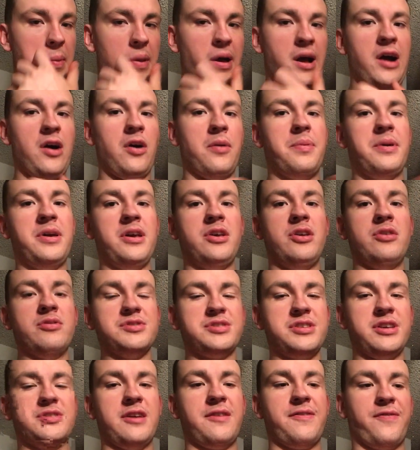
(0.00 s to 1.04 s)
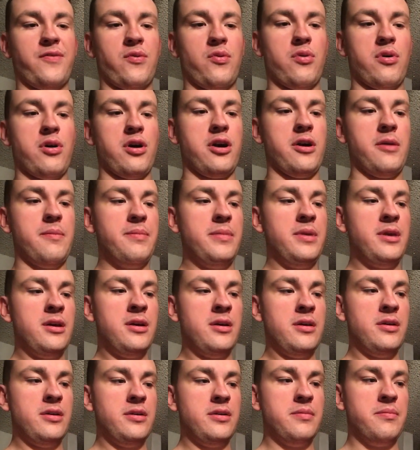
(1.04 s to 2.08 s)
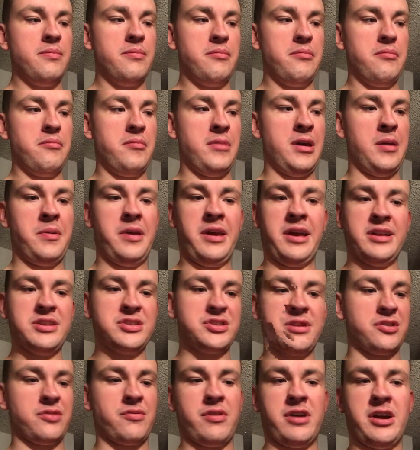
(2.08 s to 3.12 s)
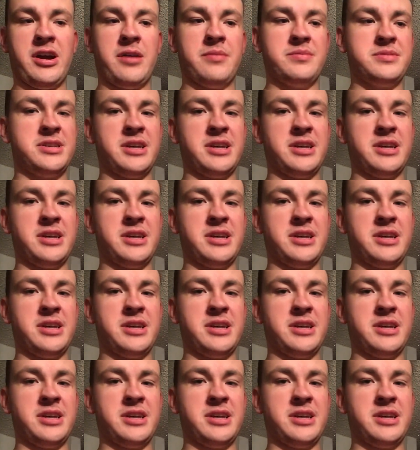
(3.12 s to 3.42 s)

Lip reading: I'll be using it for maybe Instagram,